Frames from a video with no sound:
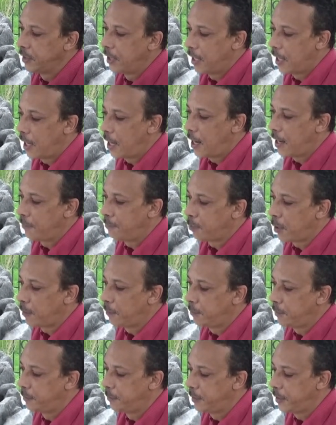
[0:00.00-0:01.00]
yeah, I
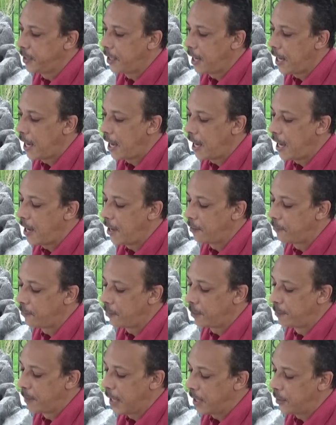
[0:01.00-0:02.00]
probably
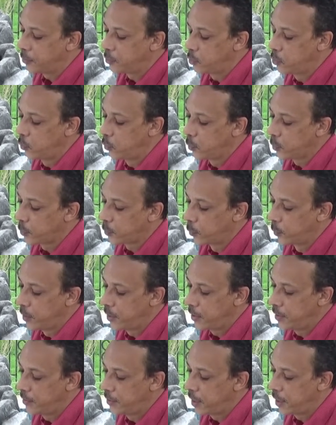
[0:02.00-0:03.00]
have about two or
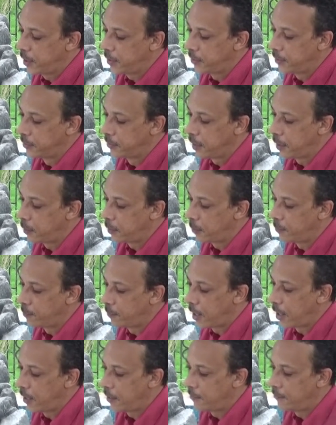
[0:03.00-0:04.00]
three that, that are
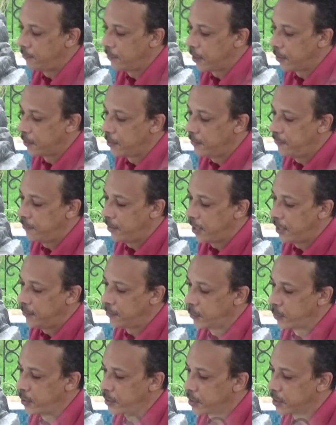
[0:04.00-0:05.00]
my very
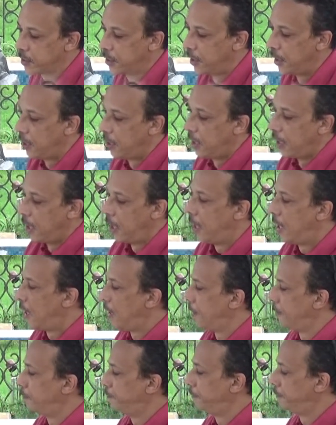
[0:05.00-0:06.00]
favorites.
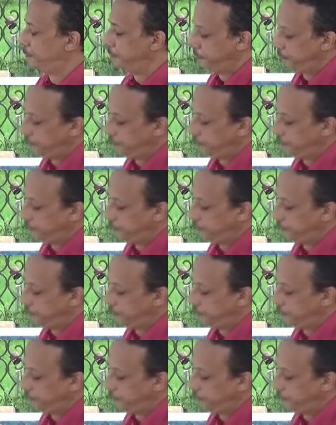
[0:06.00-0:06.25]
Um,